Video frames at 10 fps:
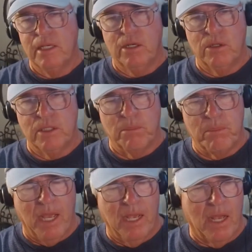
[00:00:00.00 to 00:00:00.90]
In the
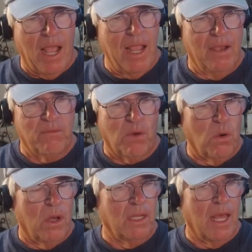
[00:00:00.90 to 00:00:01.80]
past, I have
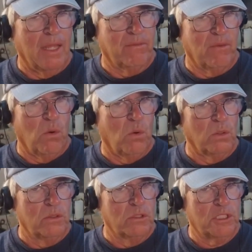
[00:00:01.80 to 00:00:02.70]
a lot of
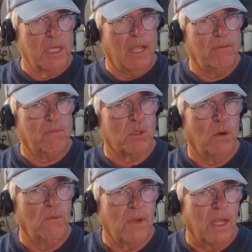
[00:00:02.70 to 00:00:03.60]
older shaft
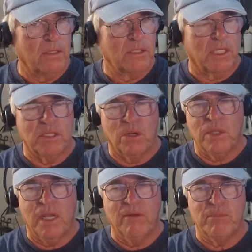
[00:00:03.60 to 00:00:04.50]
profiles. I don't
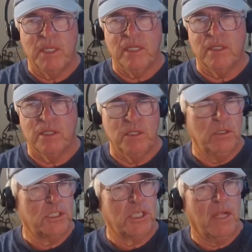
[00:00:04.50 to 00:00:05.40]
have many of the
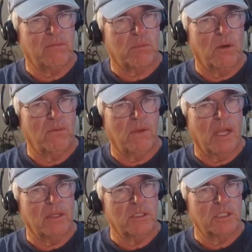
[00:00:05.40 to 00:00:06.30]
new shaft
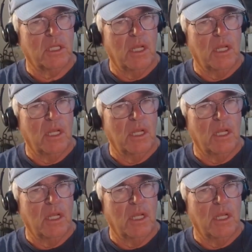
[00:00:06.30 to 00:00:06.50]
profiles.